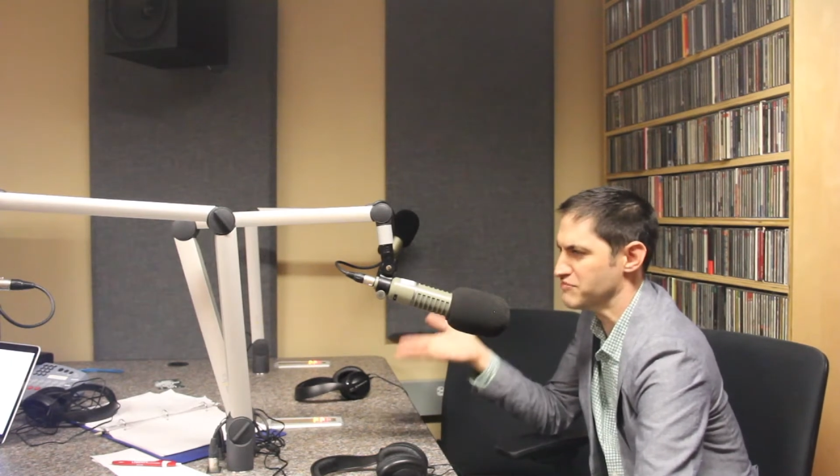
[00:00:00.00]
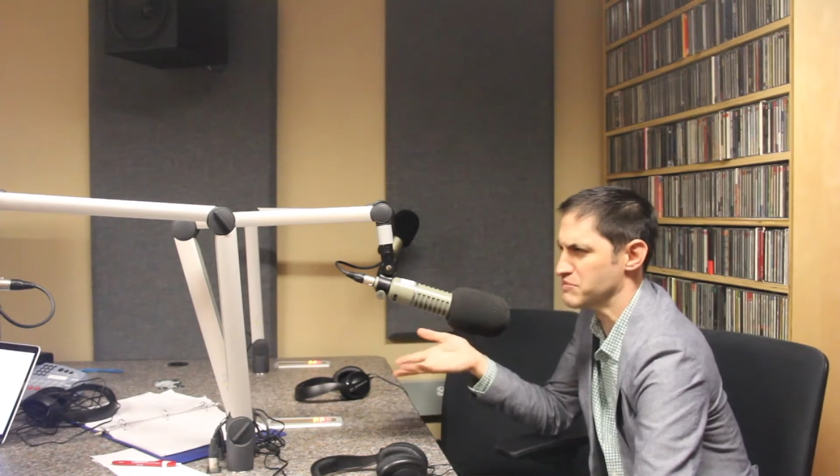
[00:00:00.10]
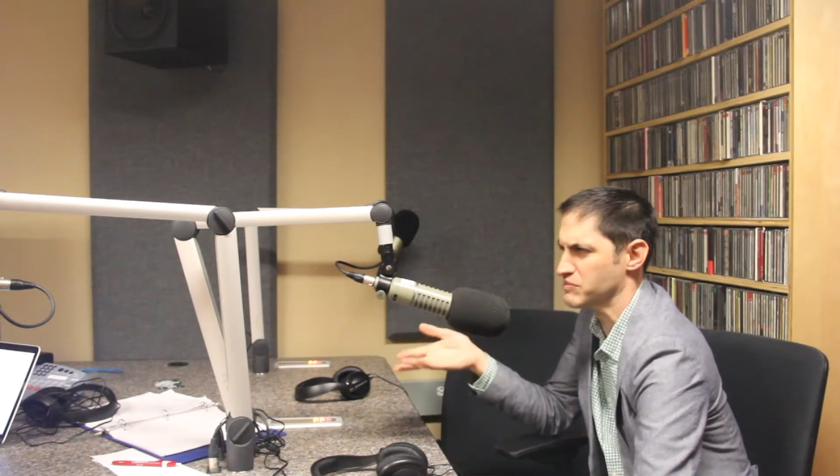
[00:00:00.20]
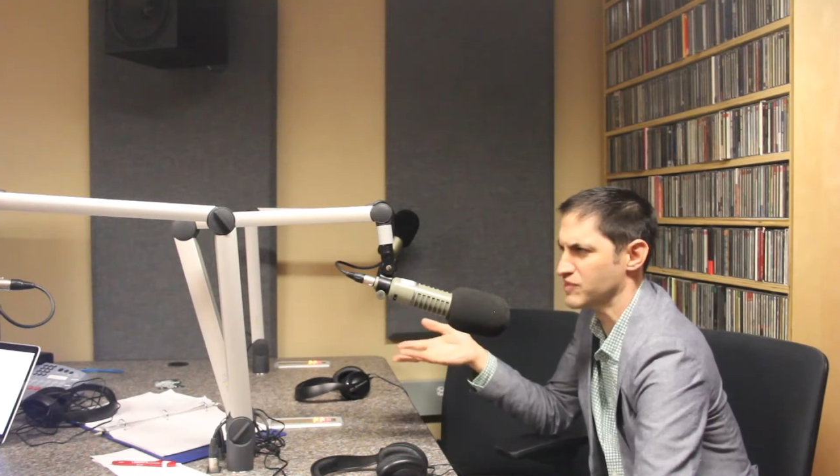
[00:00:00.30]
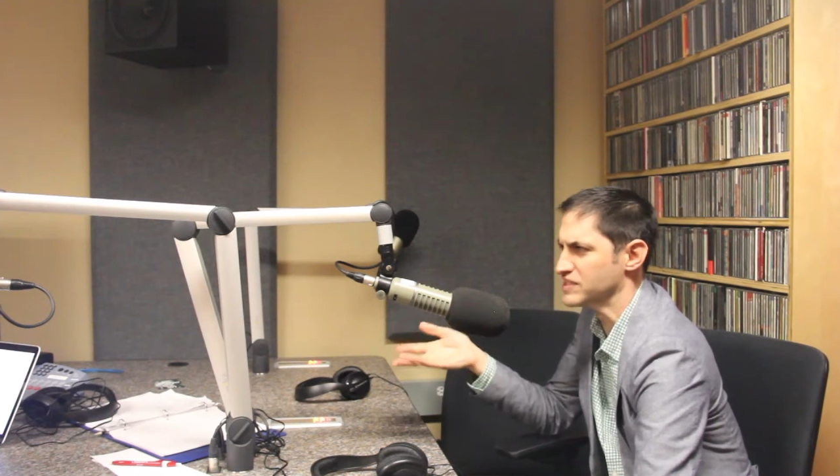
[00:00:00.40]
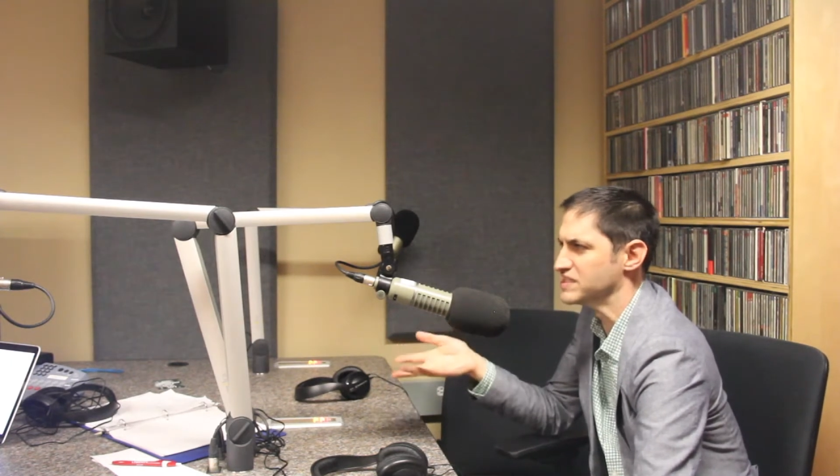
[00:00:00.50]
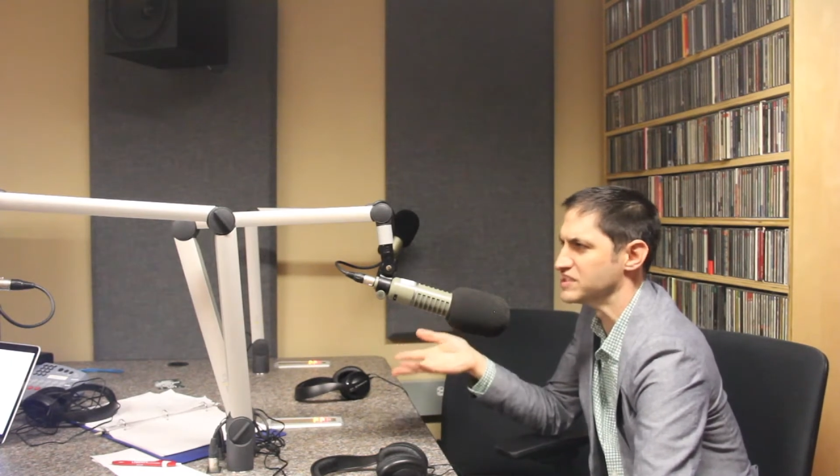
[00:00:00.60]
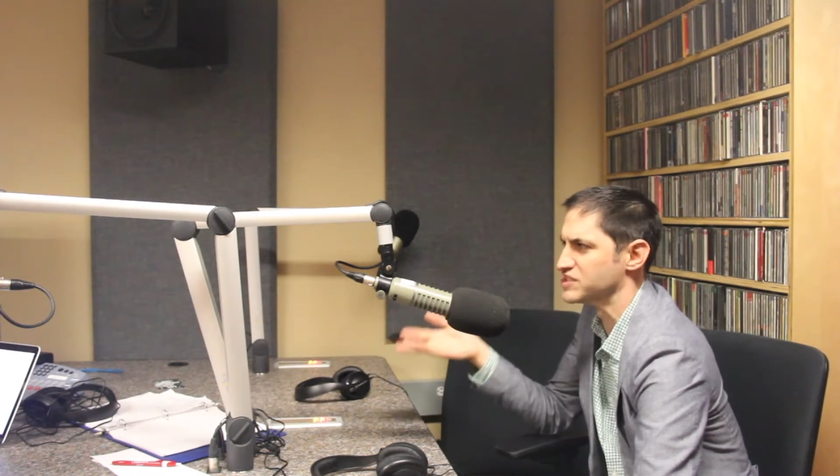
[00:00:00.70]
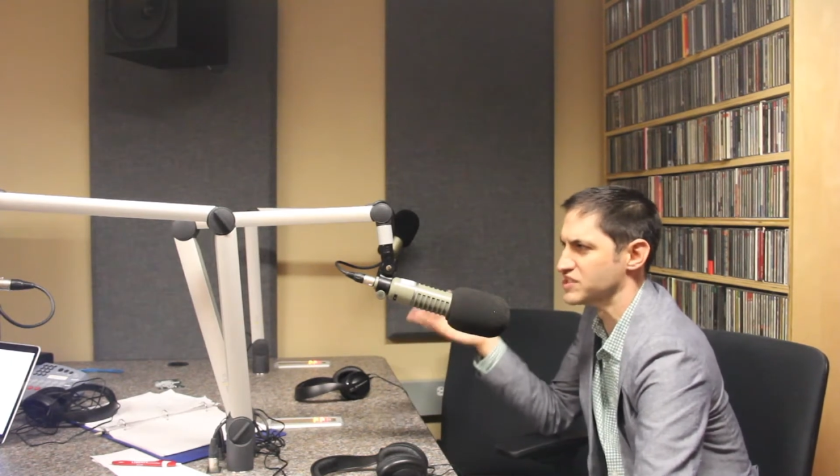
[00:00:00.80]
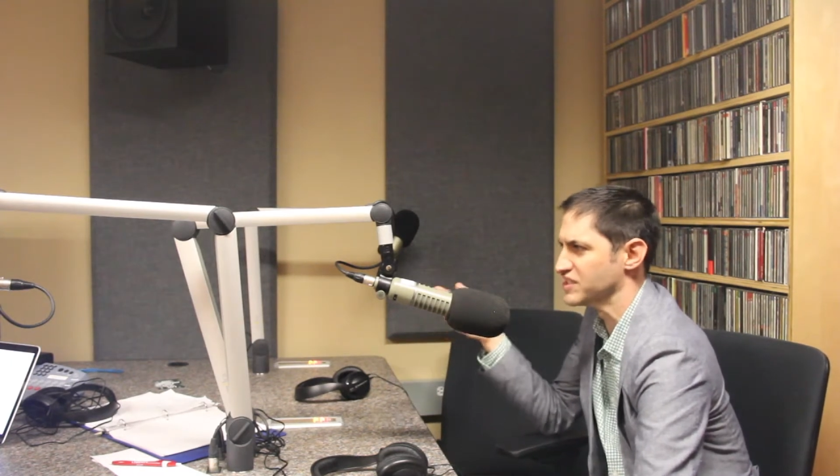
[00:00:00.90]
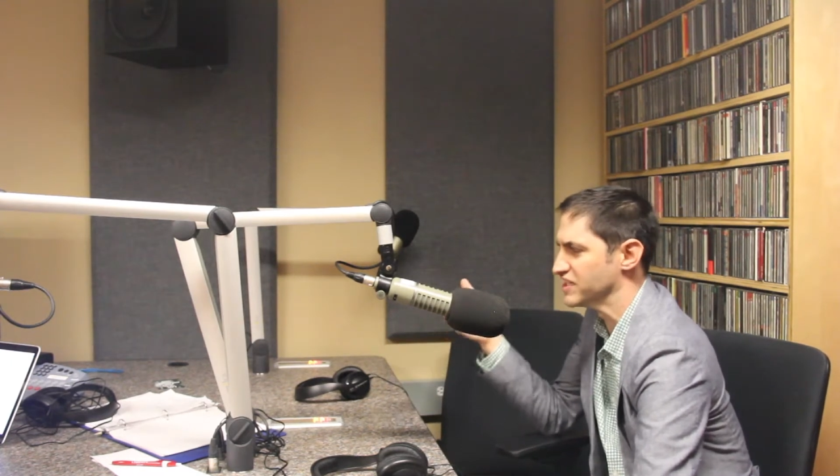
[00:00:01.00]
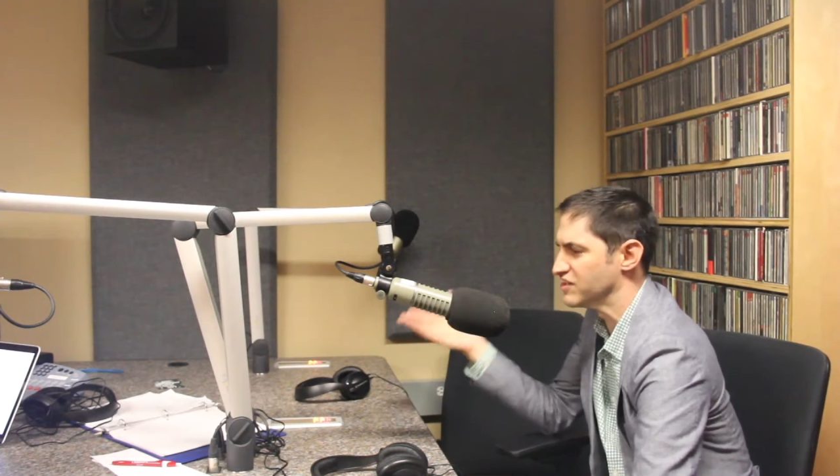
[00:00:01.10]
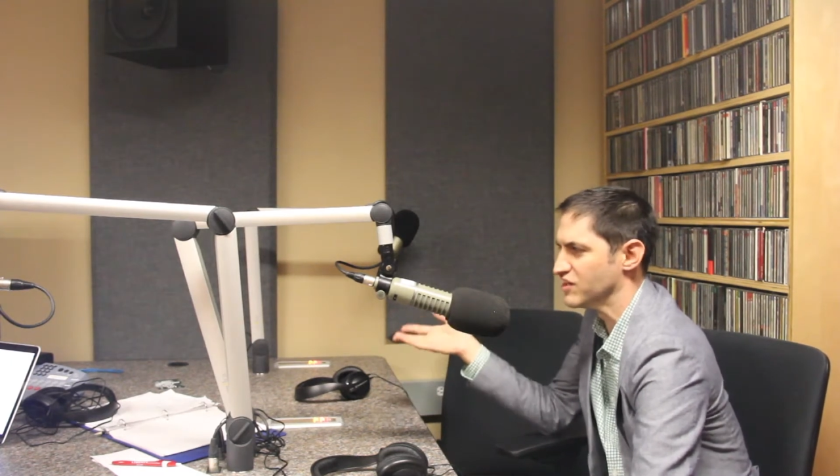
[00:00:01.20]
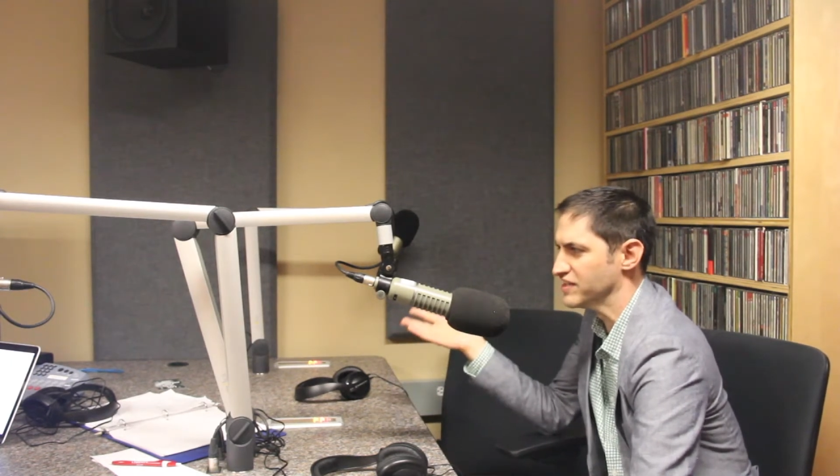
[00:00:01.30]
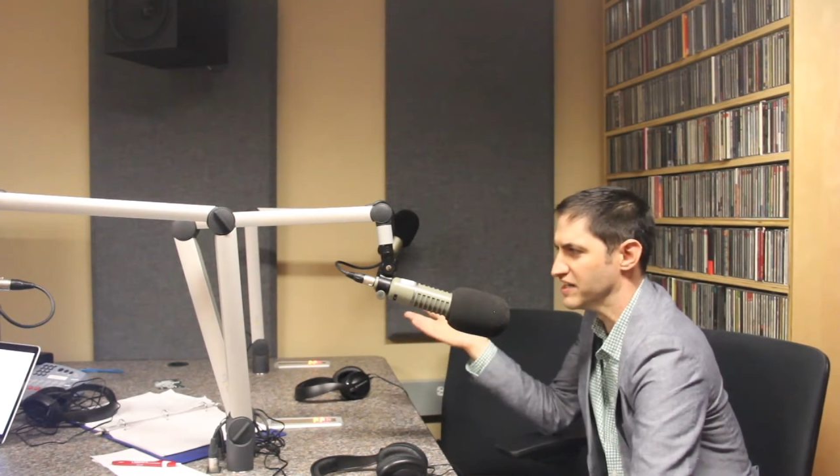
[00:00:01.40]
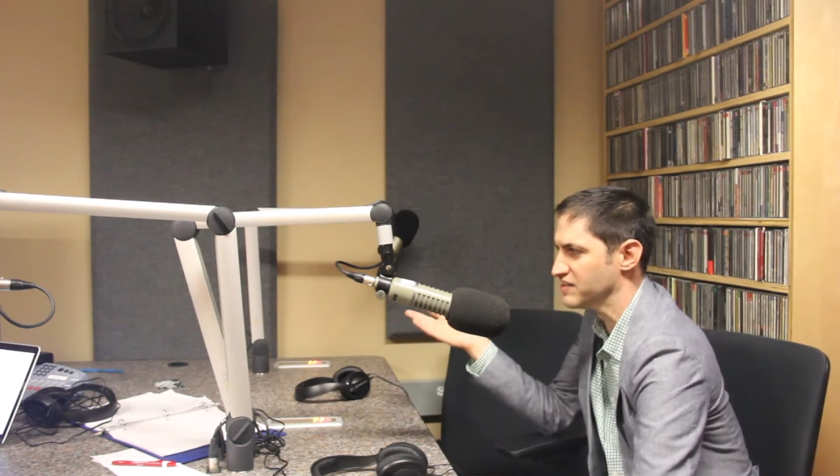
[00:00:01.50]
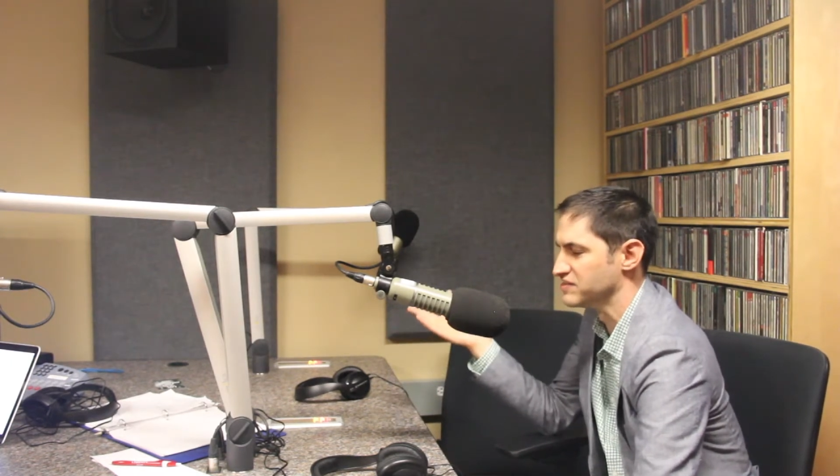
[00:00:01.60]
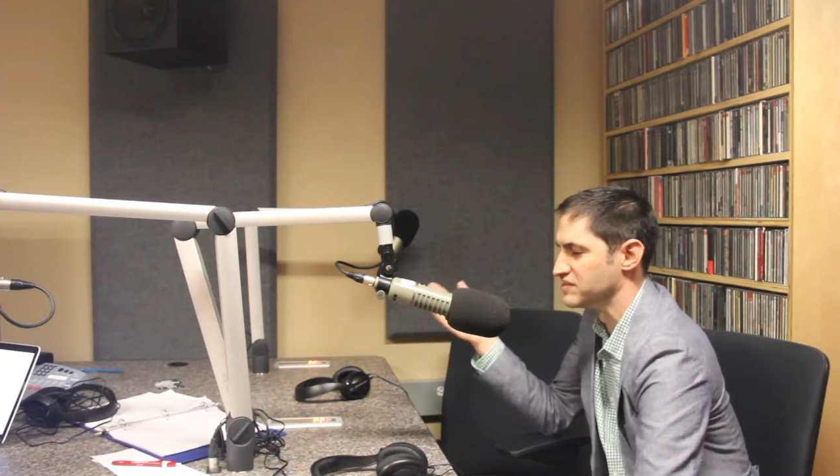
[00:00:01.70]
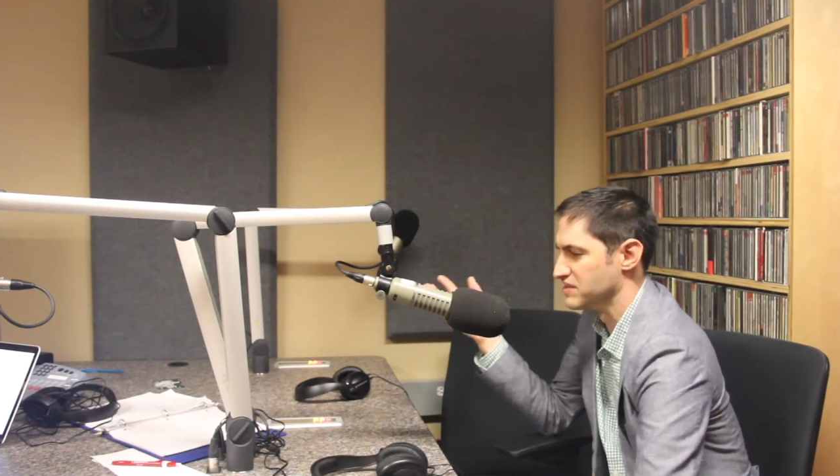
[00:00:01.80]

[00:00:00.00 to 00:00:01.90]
I remember one teacher like called out,